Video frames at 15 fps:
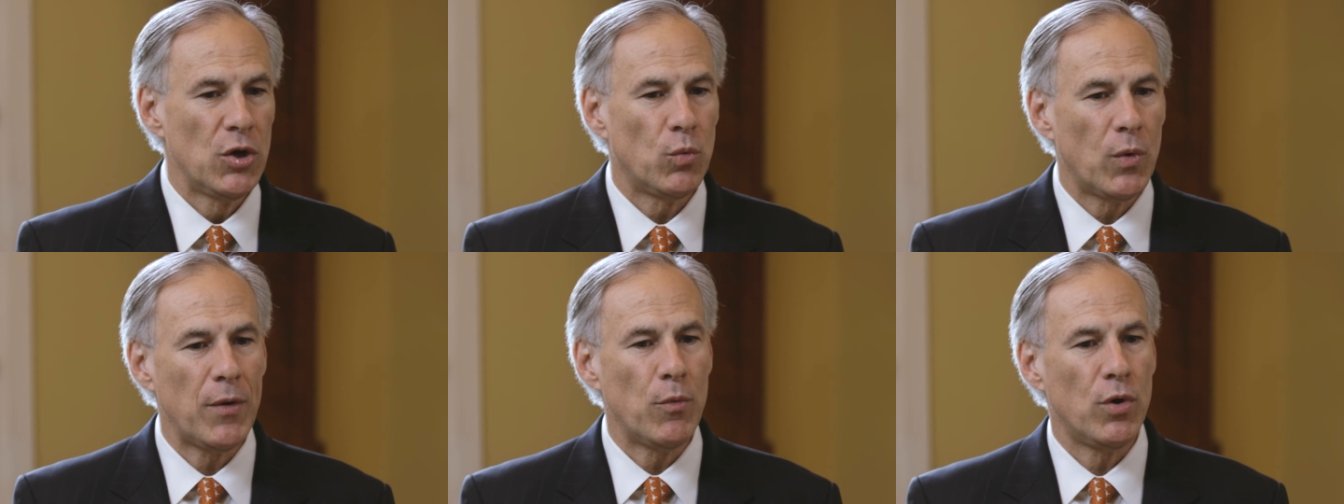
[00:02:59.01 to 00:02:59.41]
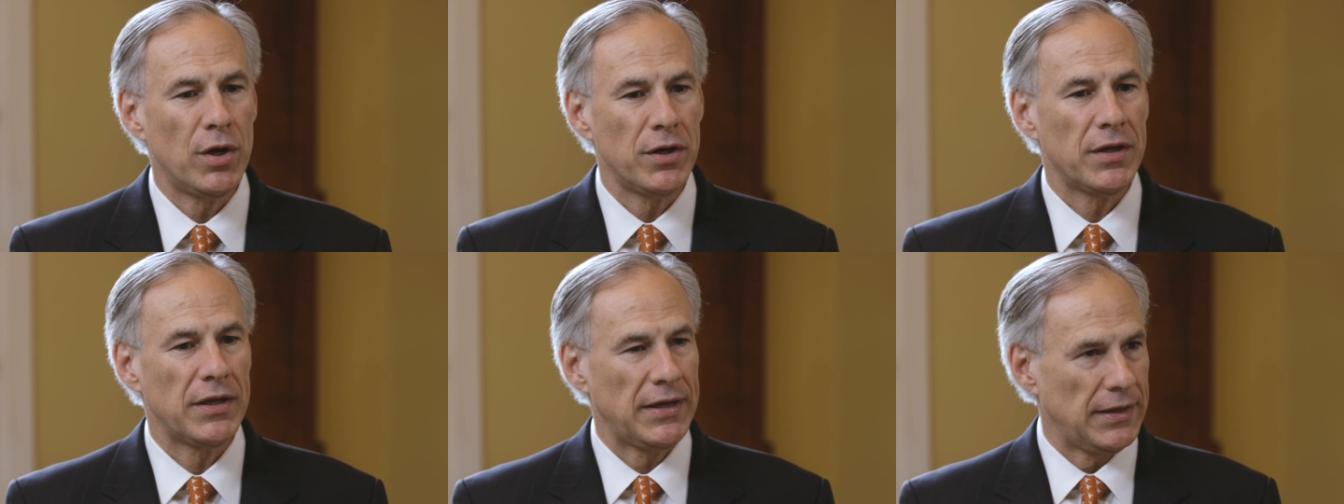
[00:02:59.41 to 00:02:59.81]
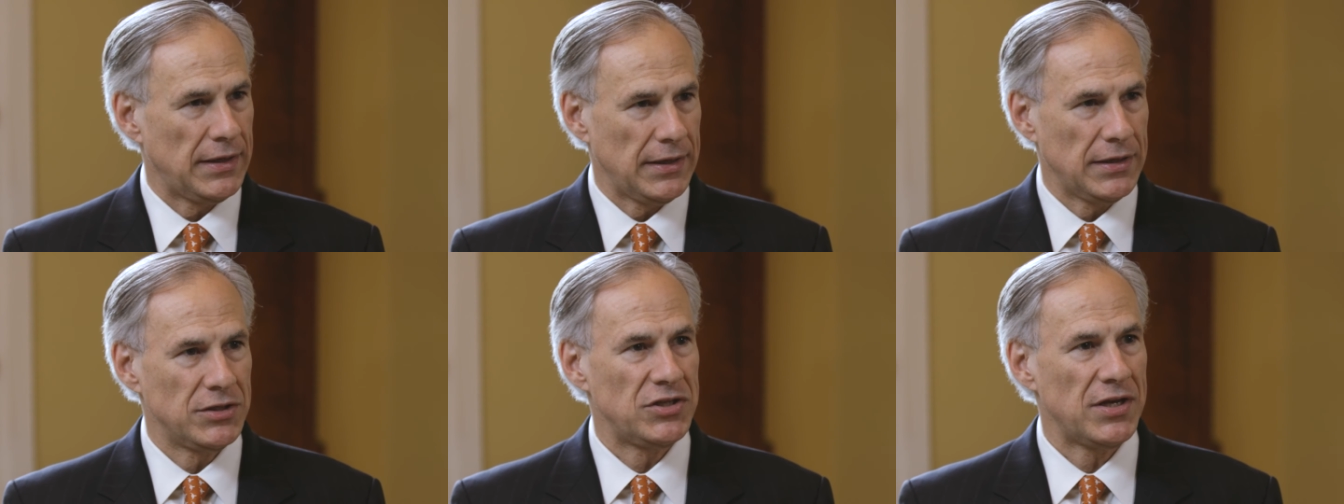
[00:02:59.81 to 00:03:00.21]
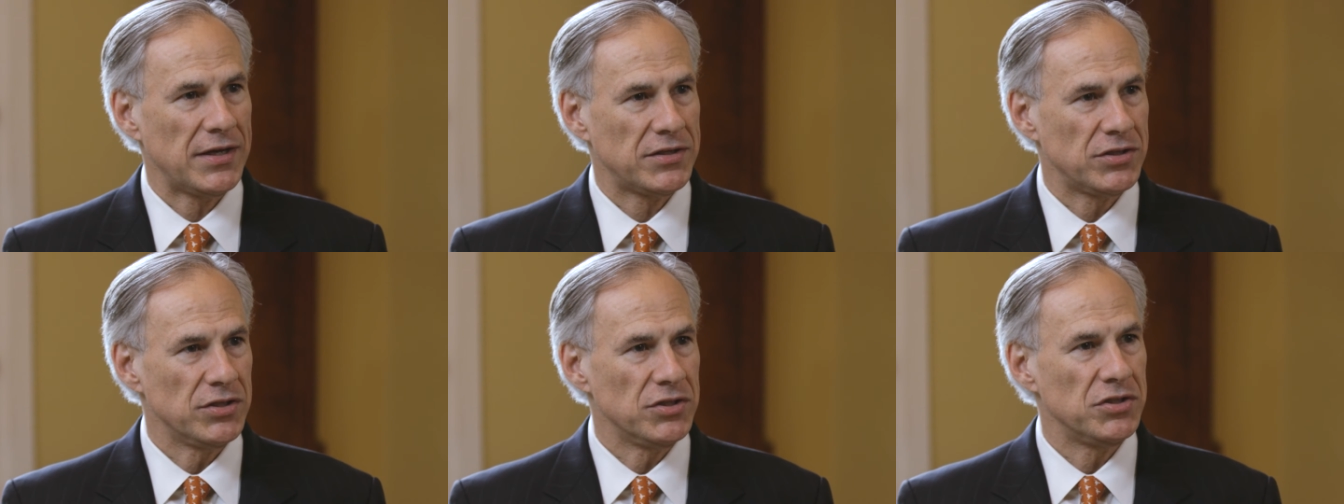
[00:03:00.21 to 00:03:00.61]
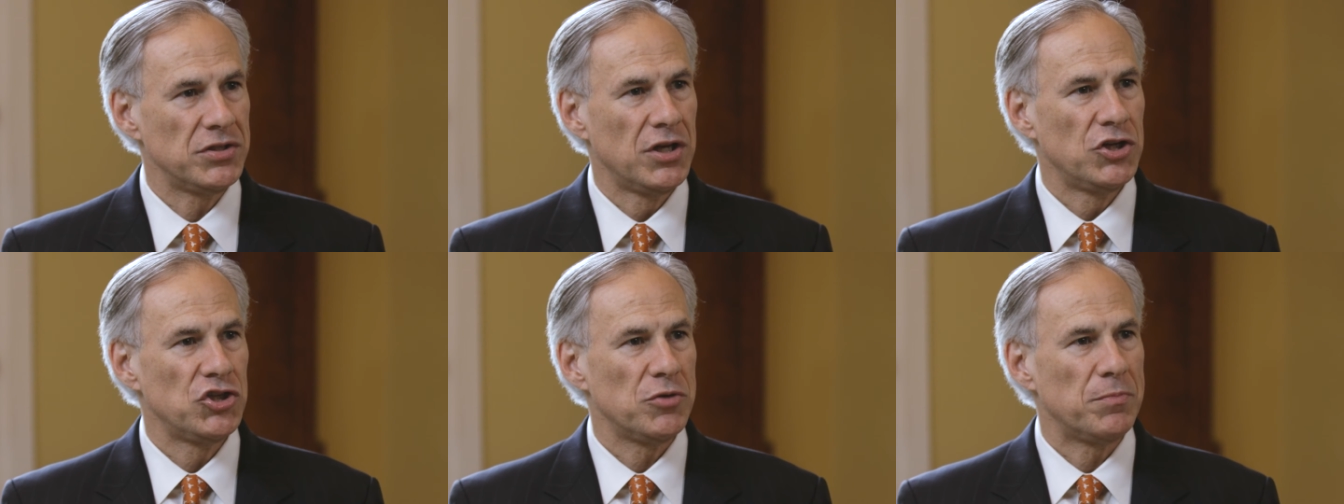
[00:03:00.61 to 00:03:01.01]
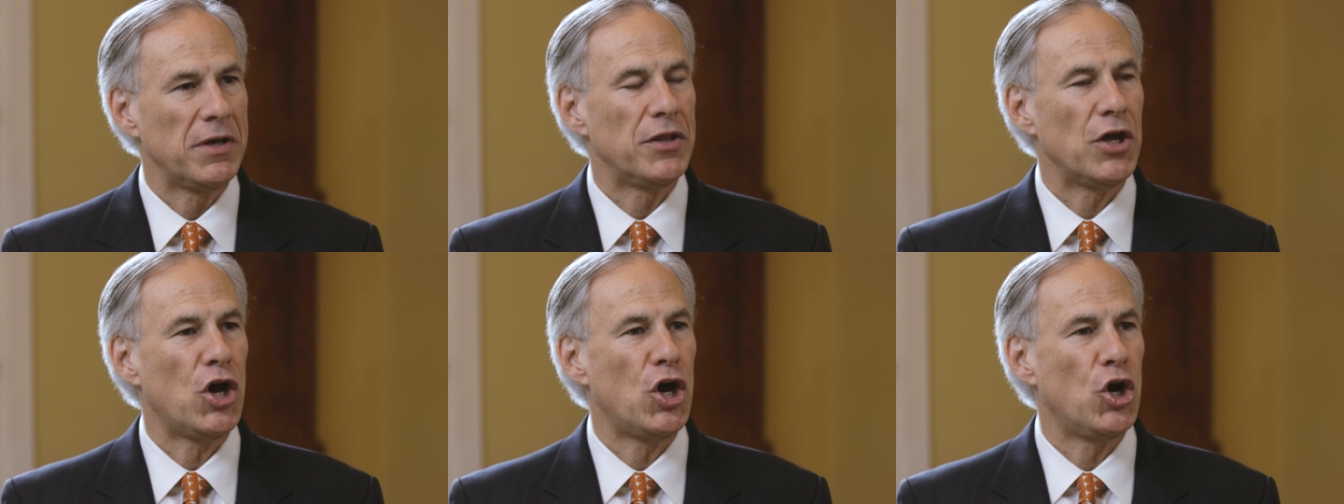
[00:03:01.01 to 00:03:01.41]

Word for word: We want in Texas to be the